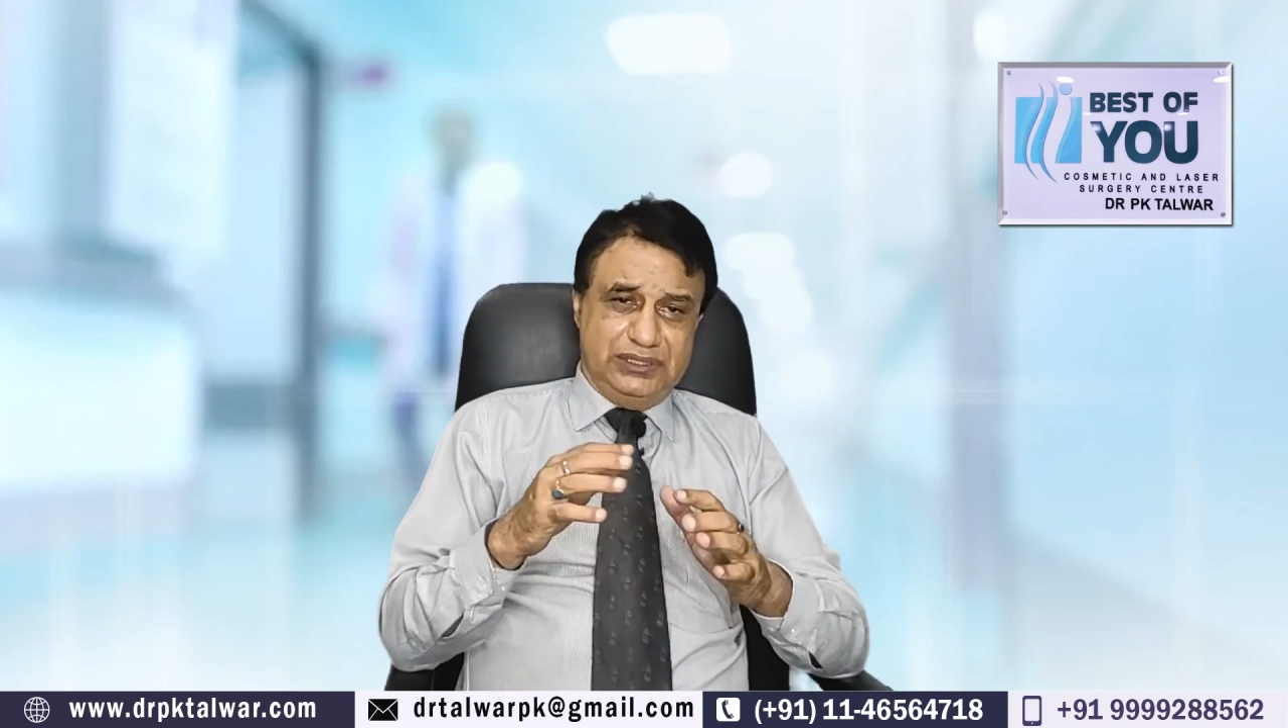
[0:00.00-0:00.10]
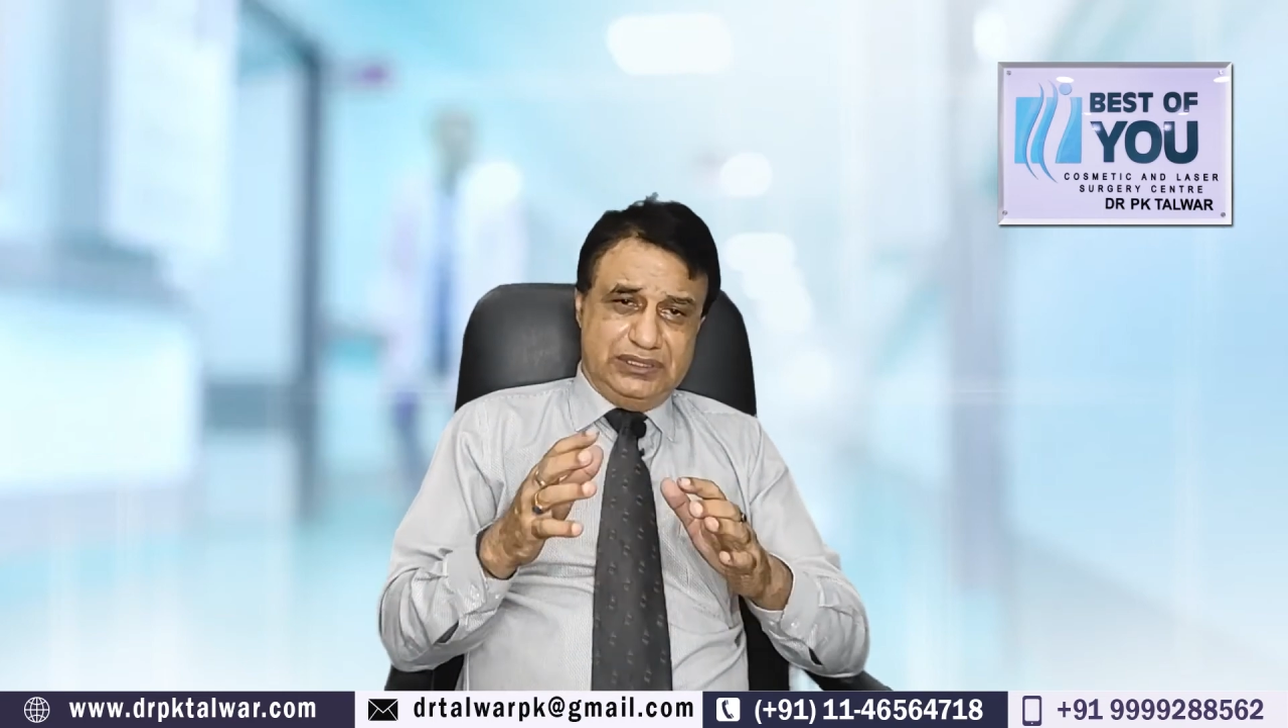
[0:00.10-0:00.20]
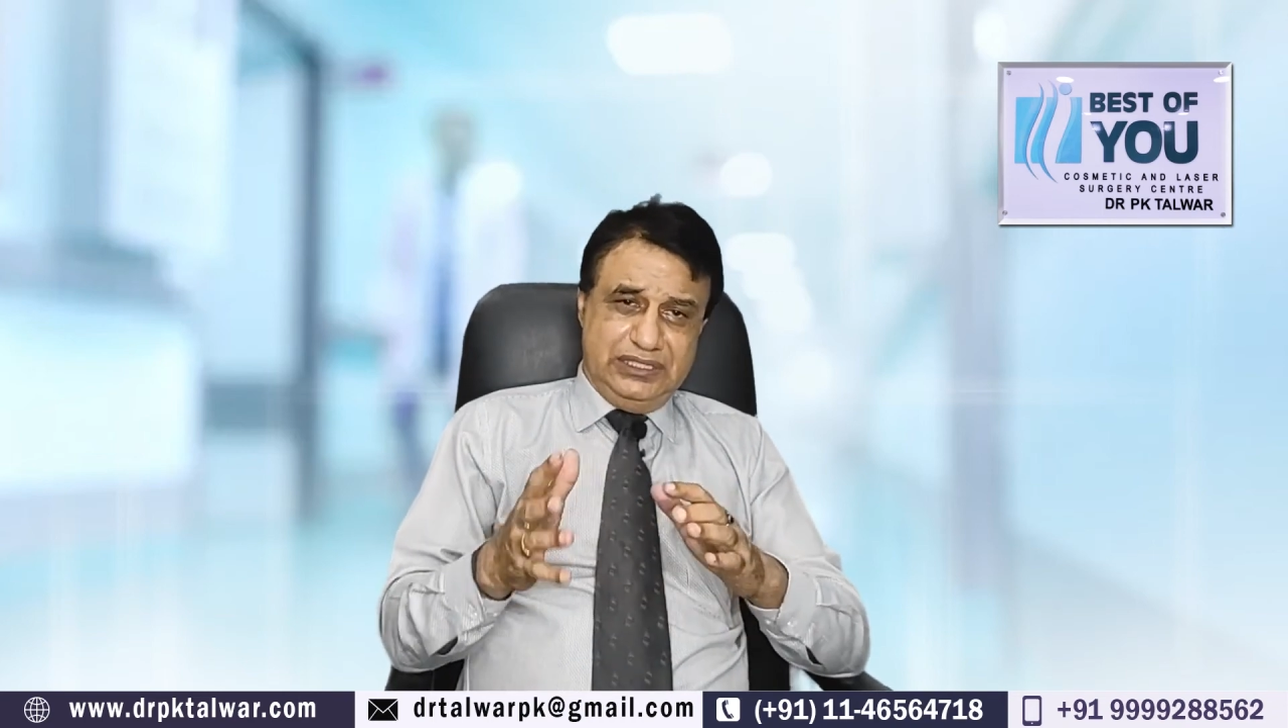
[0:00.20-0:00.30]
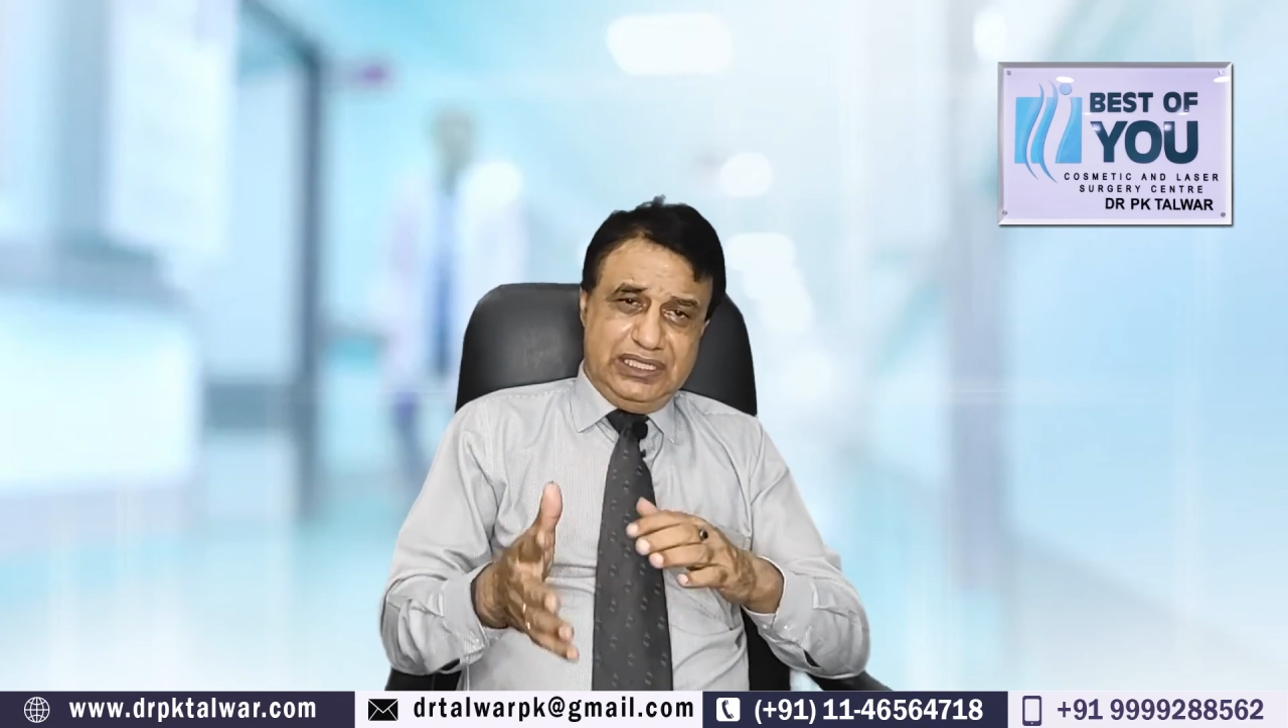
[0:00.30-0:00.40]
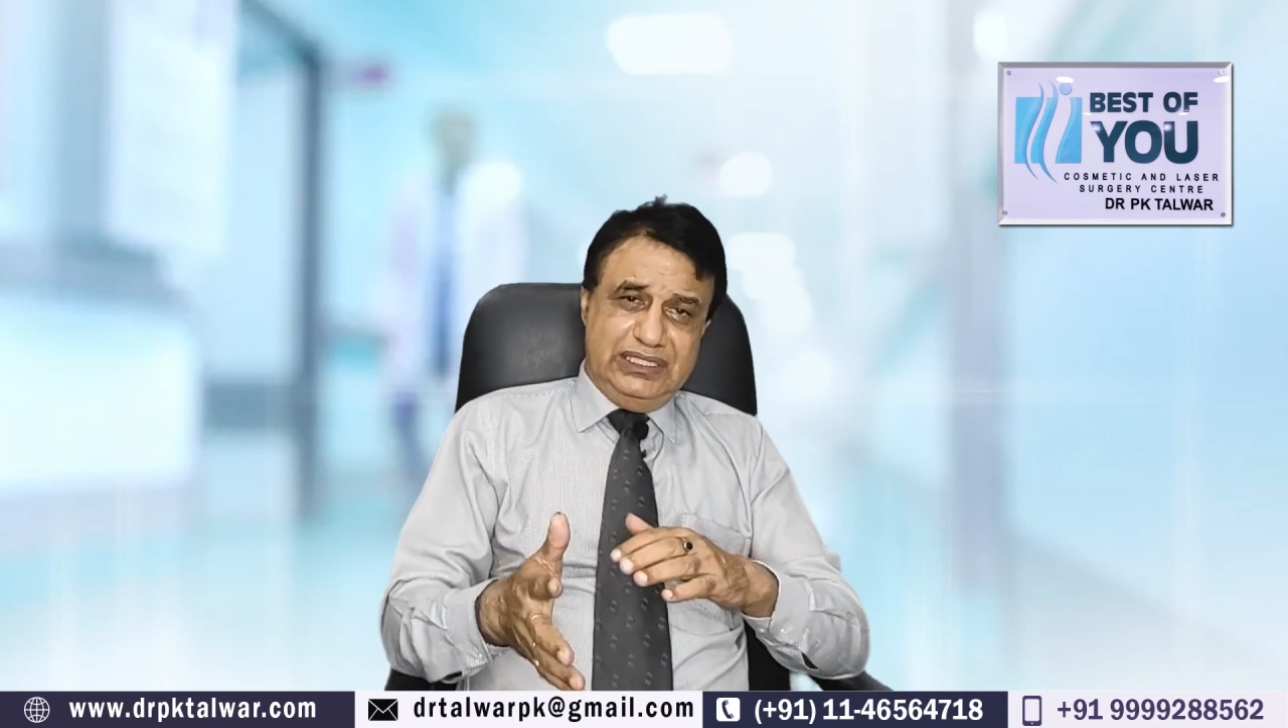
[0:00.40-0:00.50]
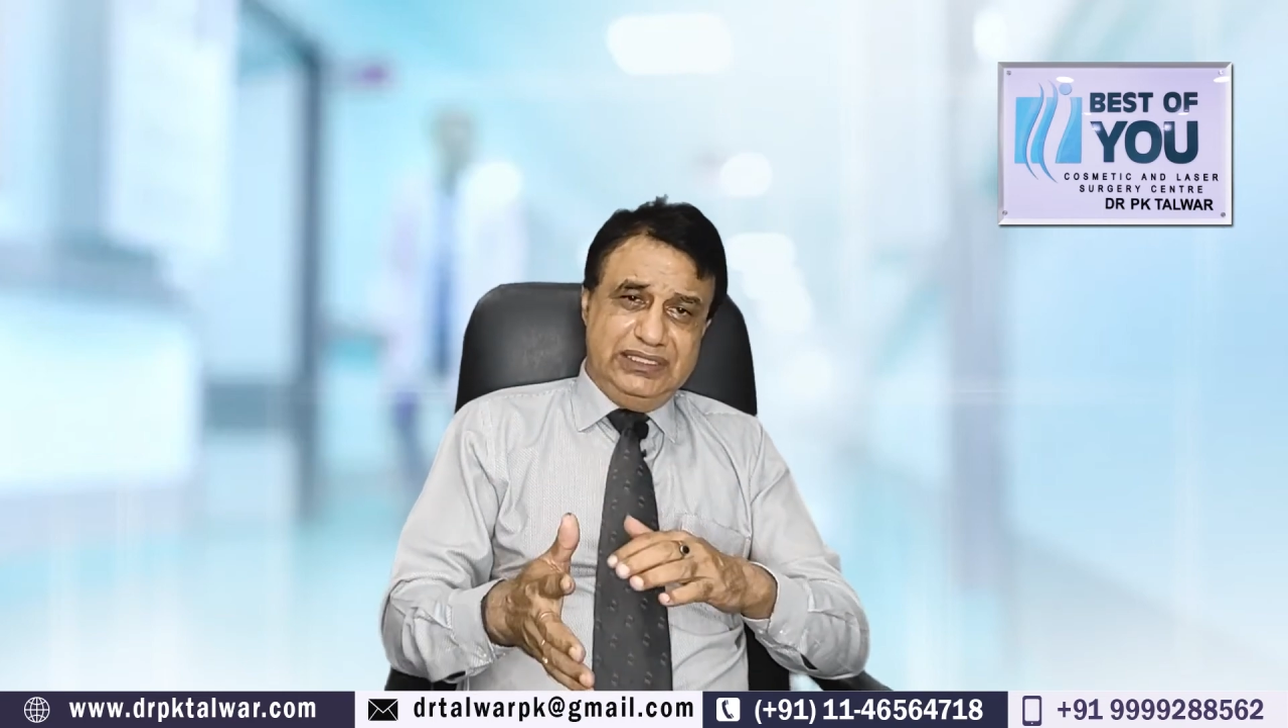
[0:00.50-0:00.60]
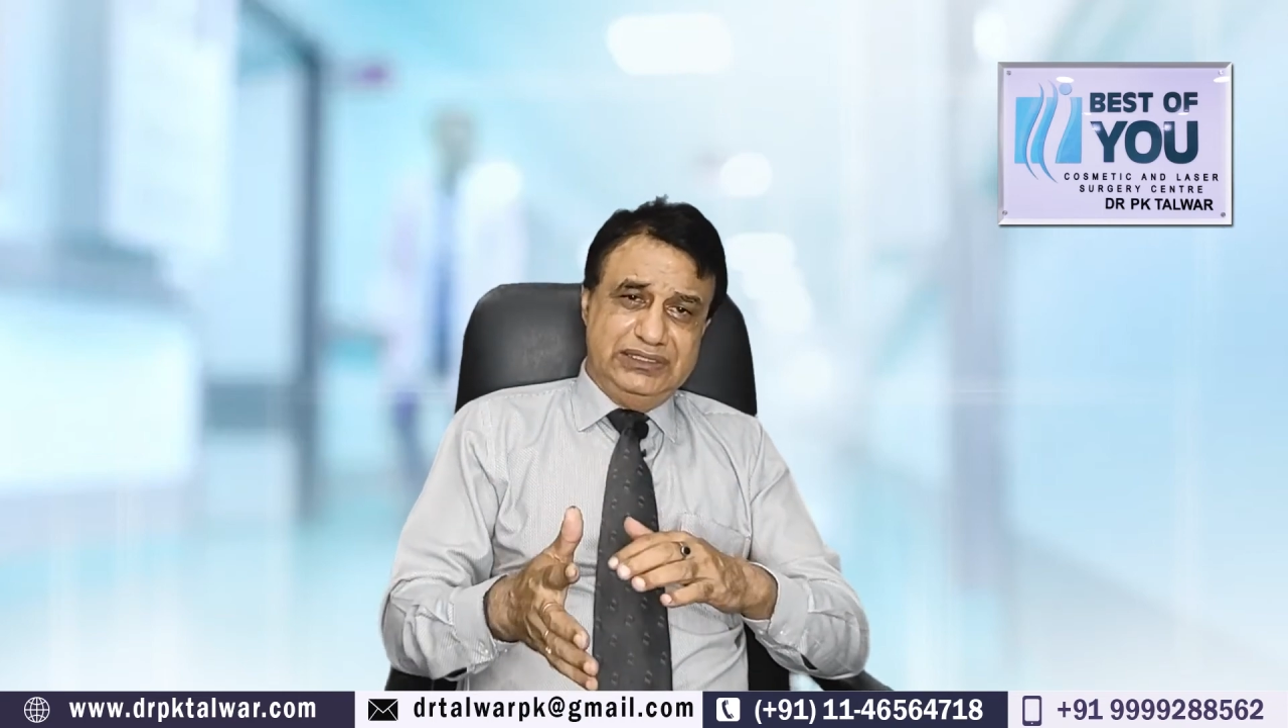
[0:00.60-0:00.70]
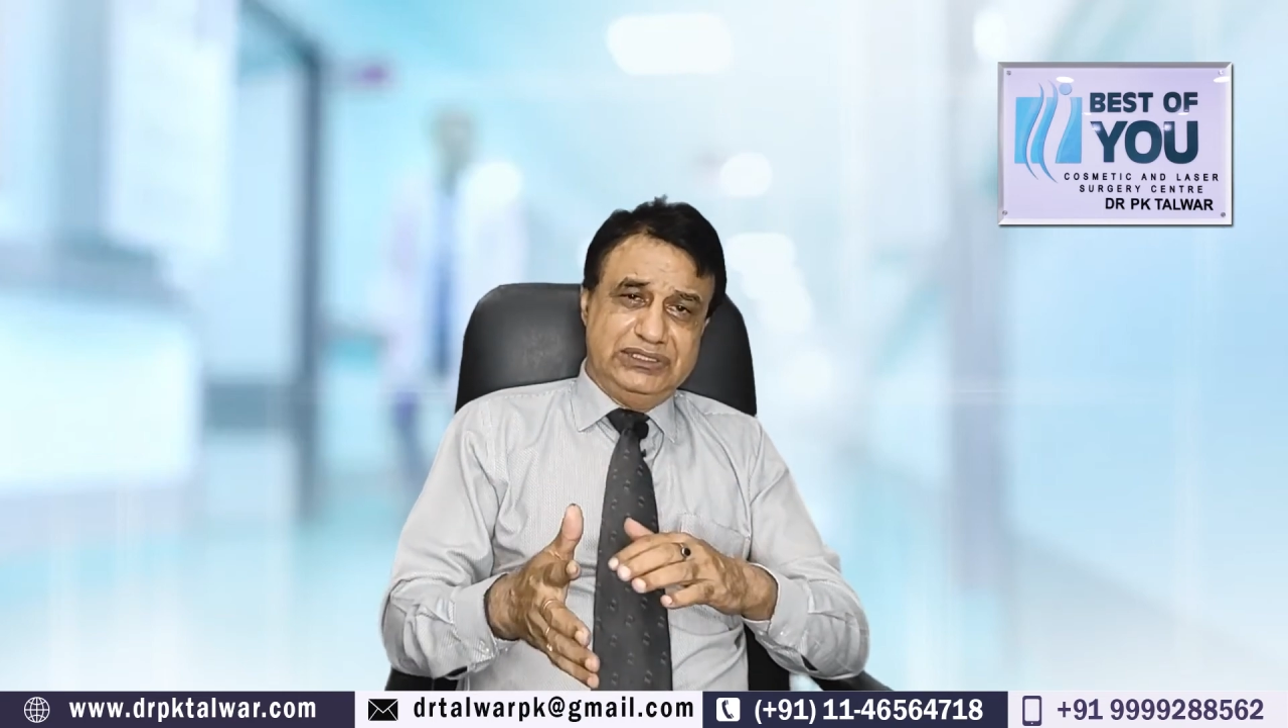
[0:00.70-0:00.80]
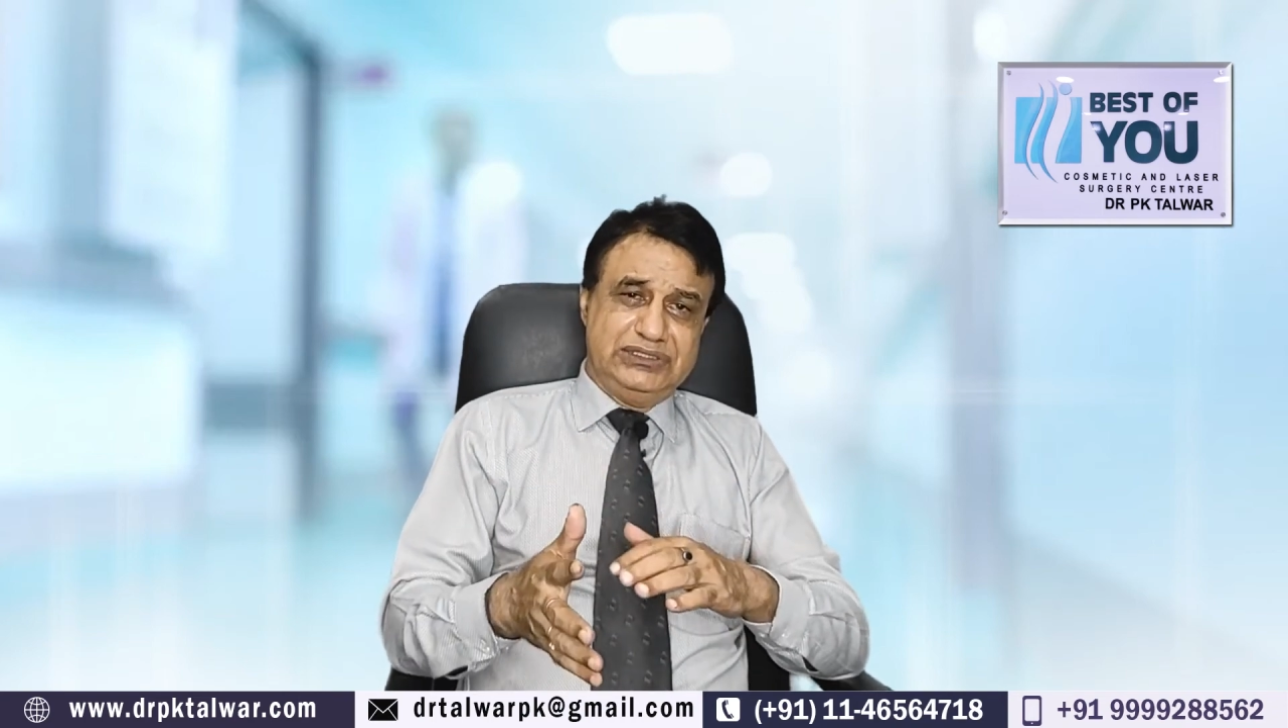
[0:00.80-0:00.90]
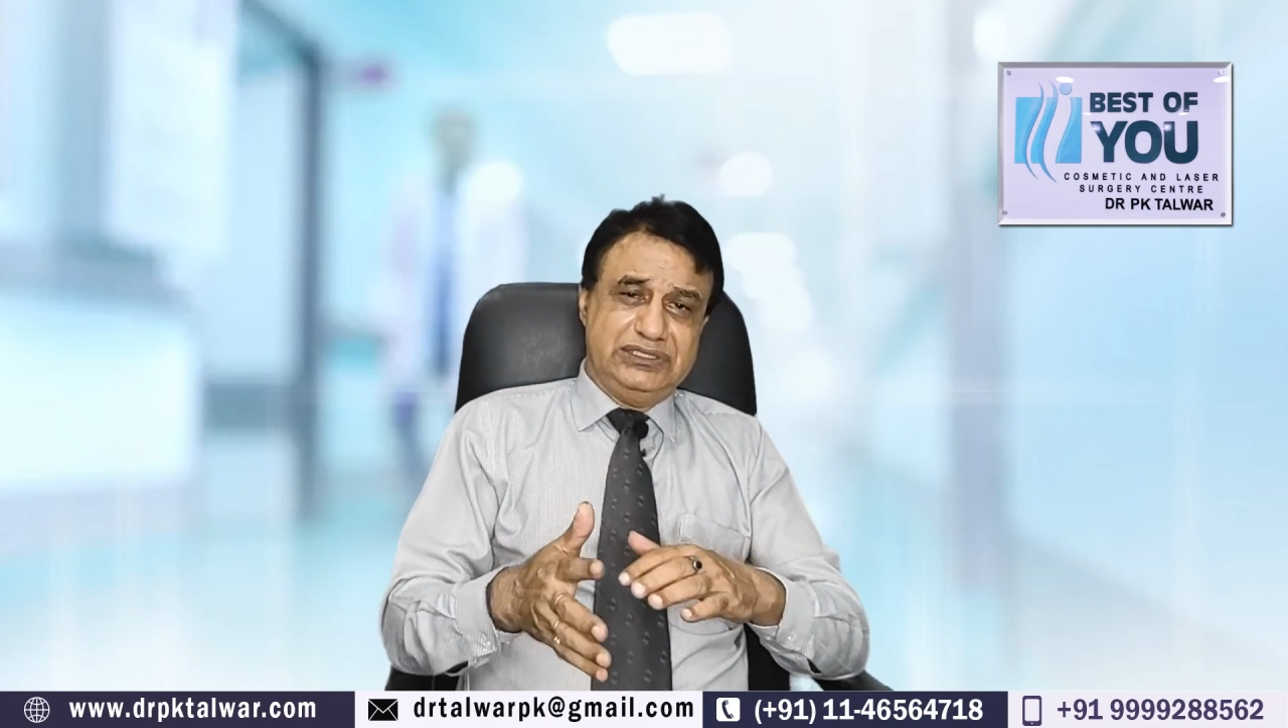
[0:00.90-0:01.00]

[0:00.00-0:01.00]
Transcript: regarding this,